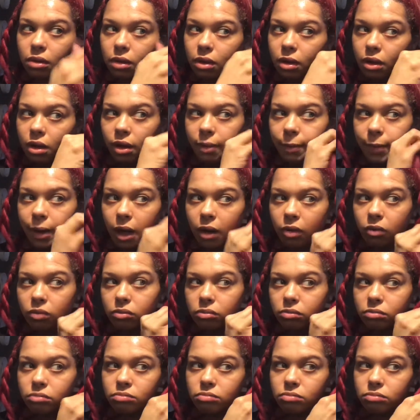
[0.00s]
come out
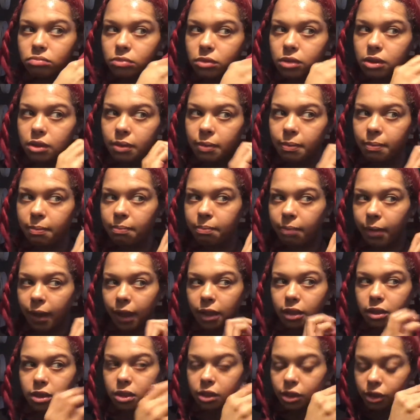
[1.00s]

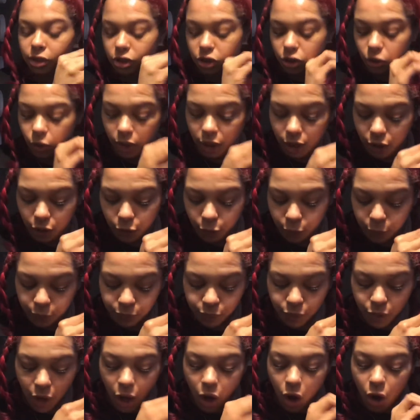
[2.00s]
faster. So anywho,
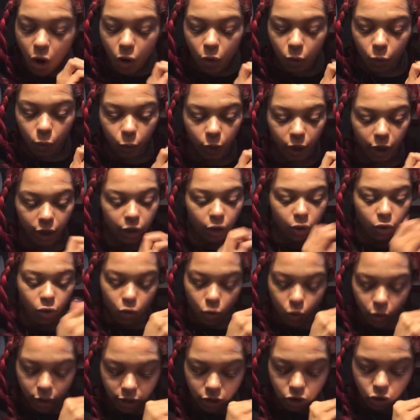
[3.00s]
we're
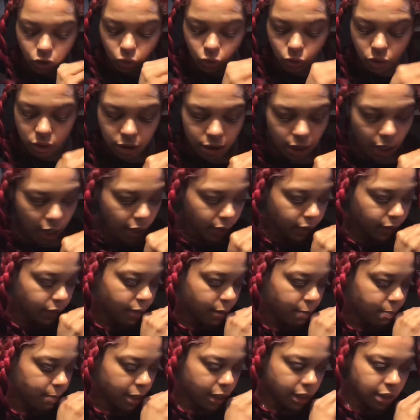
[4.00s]
going to start
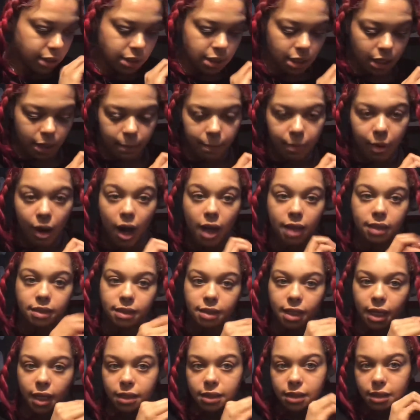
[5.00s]
the mixing
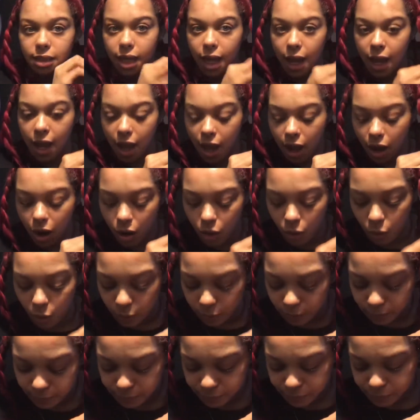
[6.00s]
process now.
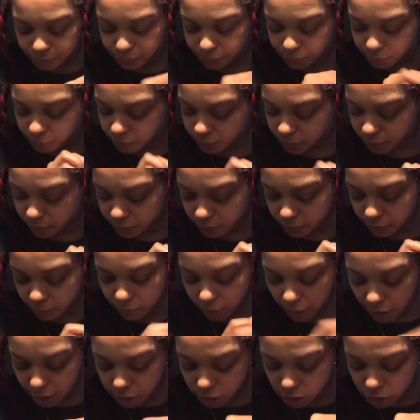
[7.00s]

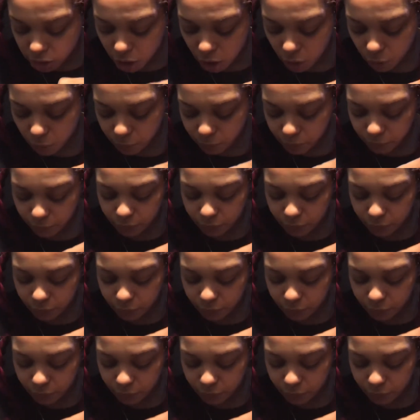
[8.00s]
So